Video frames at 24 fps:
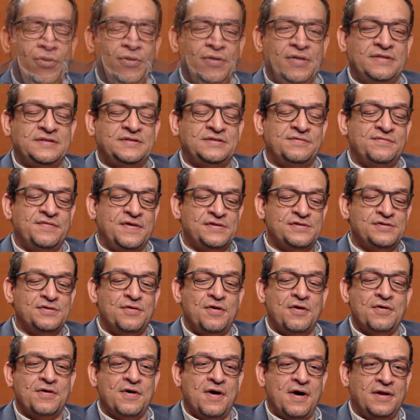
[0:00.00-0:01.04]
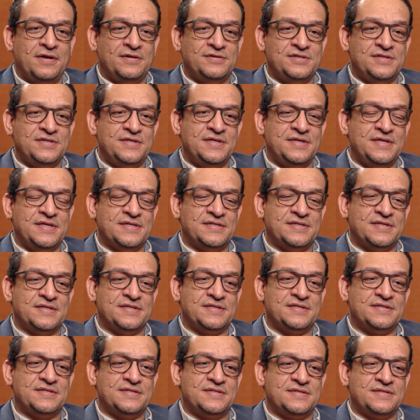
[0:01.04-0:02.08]
Interventional oncology is a
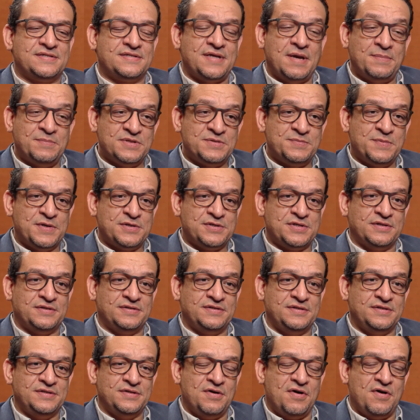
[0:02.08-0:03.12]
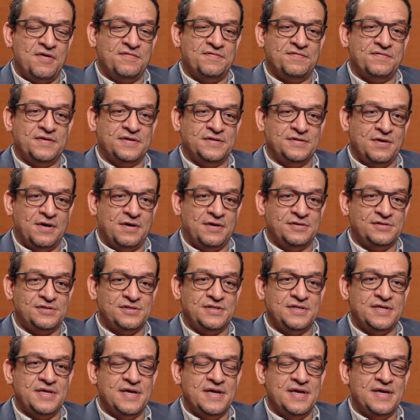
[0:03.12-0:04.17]
subspecialty of
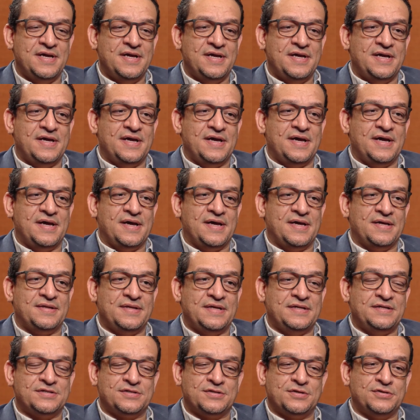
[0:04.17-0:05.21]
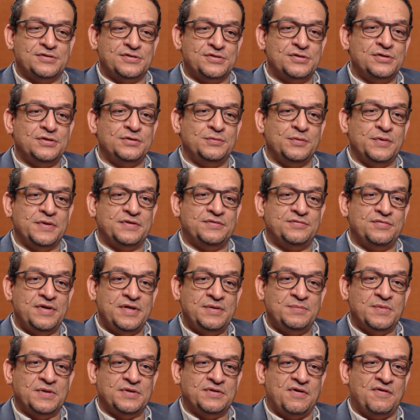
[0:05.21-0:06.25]
radiology that is concerned with
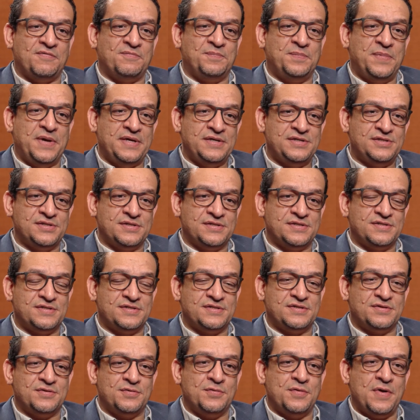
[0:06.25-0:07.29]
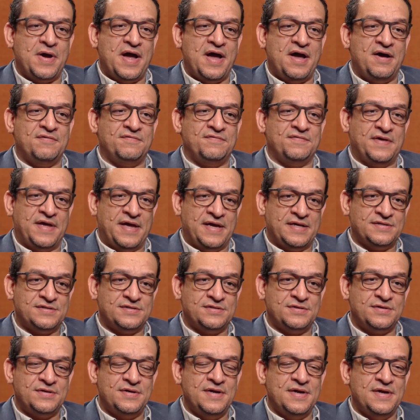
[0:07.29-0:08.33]
treatment of patients who have
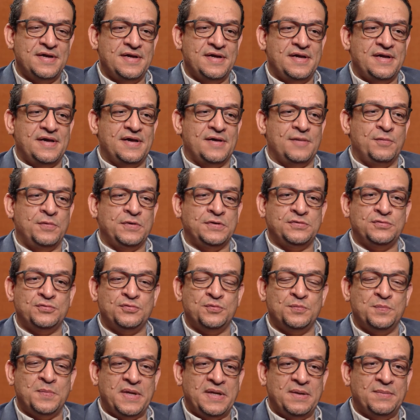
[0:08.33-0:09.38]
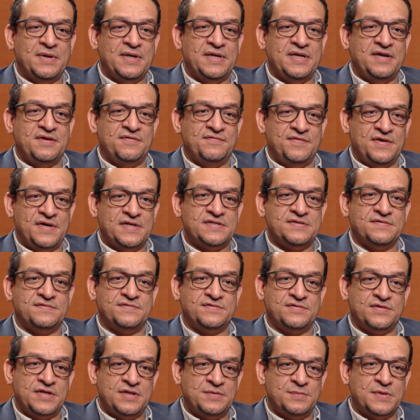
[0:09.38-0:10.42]
cancer. We do minimally
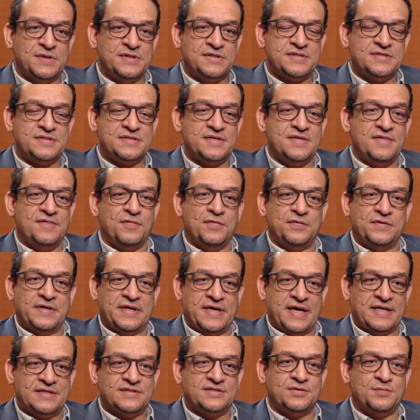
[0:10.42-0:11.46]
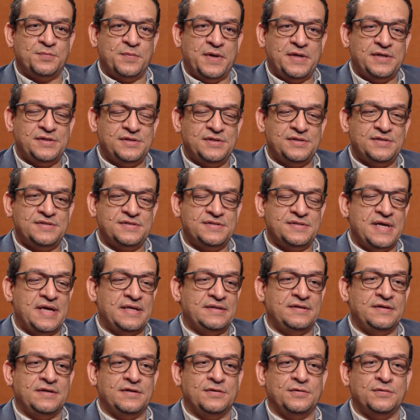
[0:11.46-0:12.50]
invasive treatments for the cancer patients.
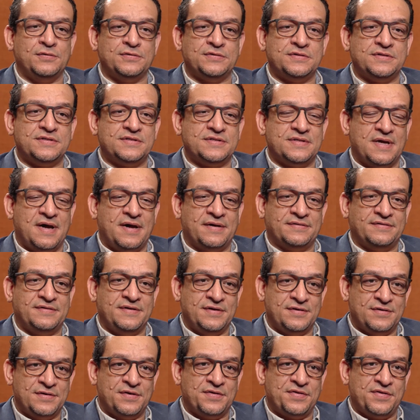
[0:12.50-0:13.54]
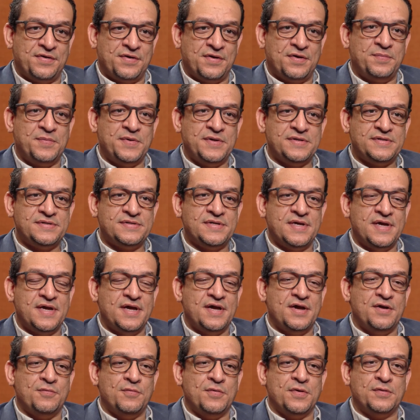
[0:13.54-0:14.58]
That includes arterial therapies,
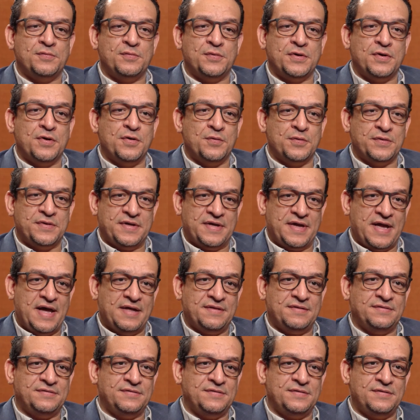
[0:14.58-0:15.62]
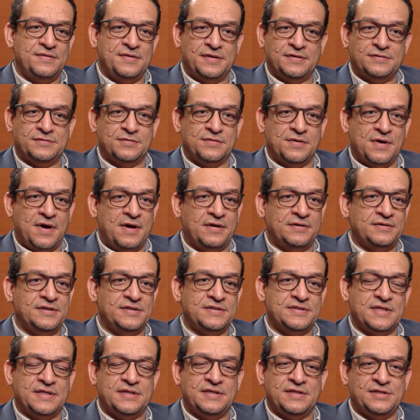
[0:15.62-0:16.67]
where we go with a catheter into the
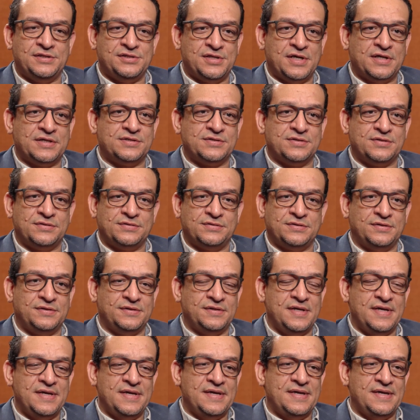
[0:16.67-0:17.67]
arteries and inject certain